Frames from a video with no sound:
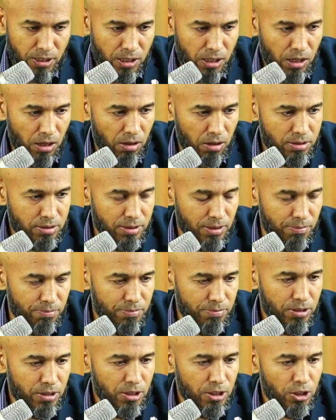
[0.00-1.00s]

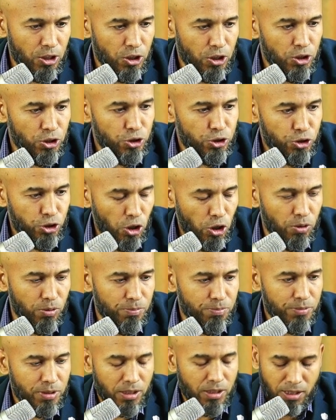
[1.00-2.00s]
Awesome. So
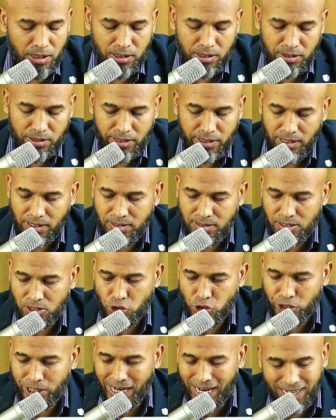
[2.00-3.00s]
there is a
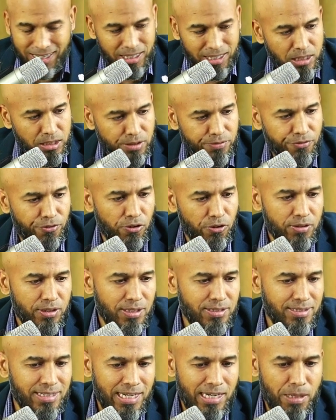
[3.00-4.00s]
checklist for
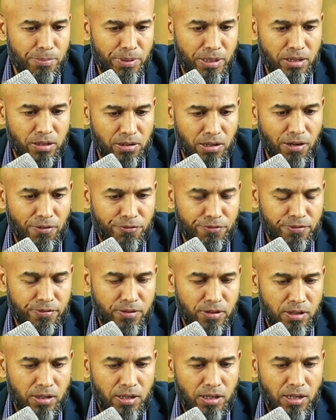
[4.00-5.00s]
the dynamic graphs.